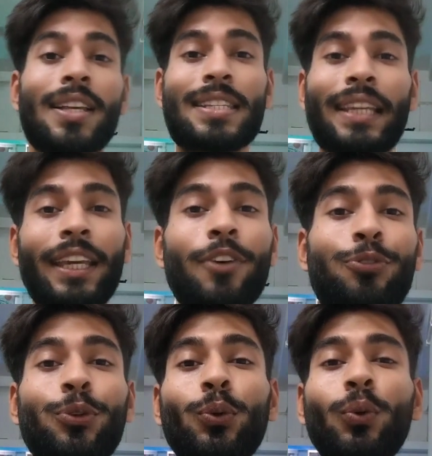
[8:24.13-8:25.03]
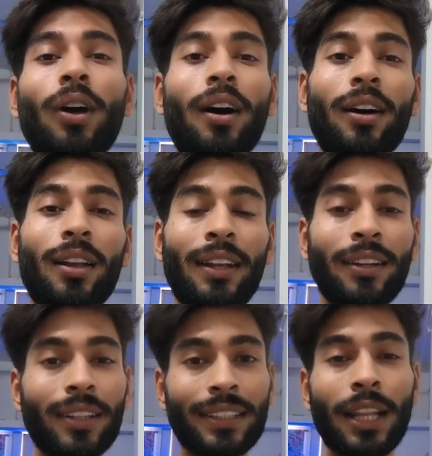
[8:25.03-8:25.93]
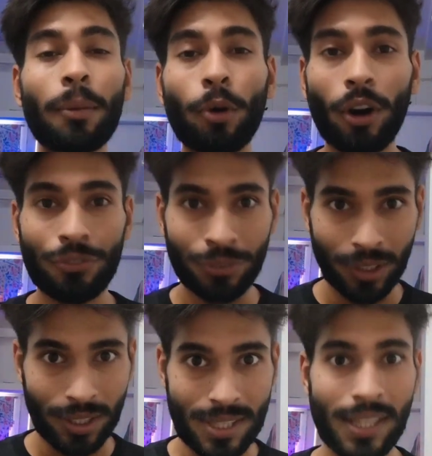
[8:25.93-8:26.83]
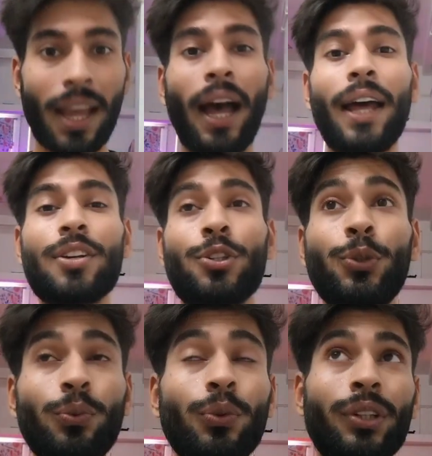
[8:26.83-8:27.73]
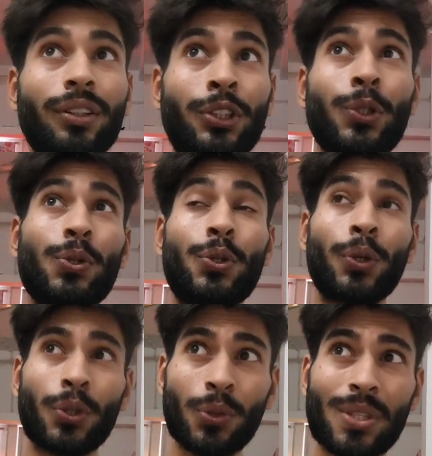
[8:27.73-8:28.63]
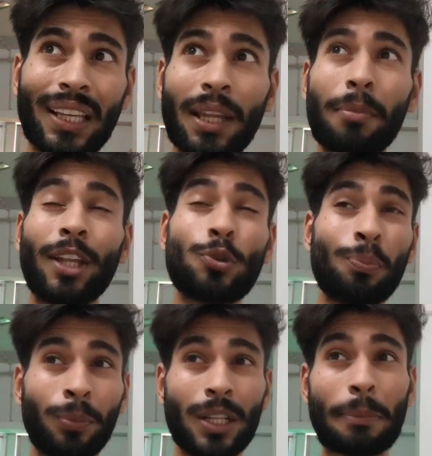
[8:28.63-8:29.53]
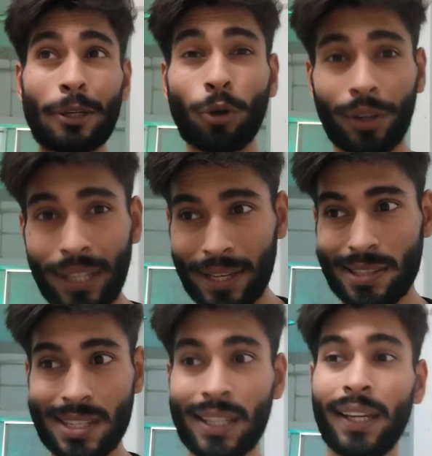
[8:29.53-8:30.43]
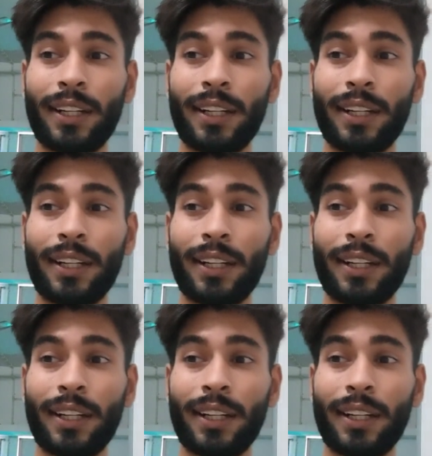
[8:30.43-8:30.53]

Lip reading: See, if you learn the number of words and you're using them into multiple contexts.